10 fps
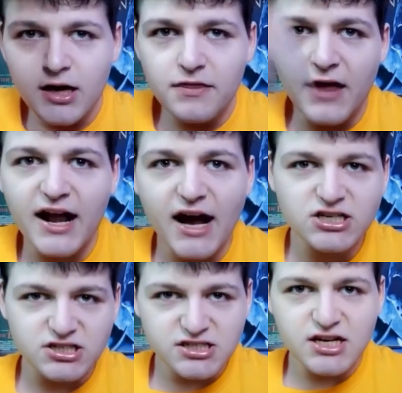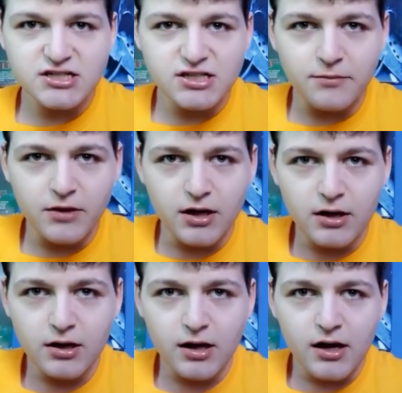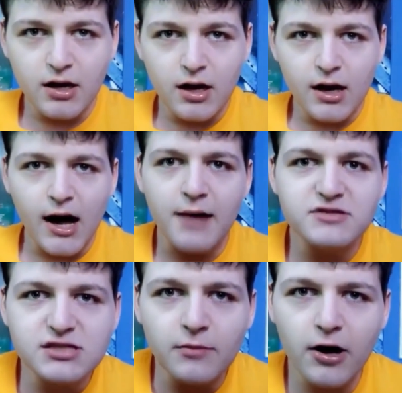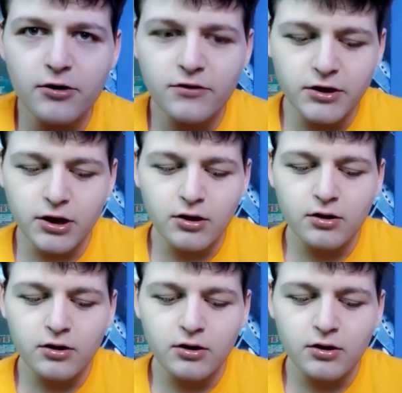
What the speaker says: And that actually says something. I'm smarter than you.